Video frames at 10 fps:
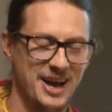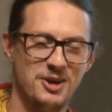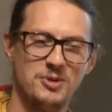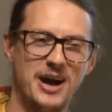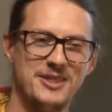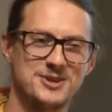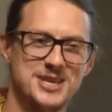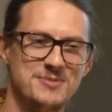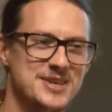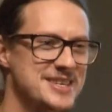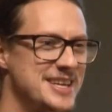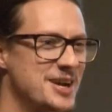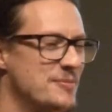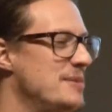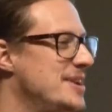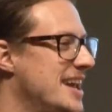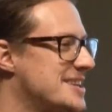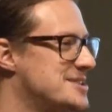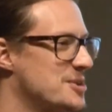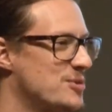I don't know why their team isn't here. Maybe
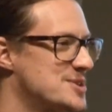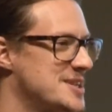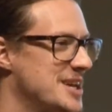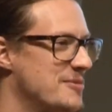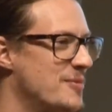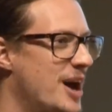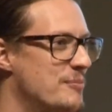next year we'll see them.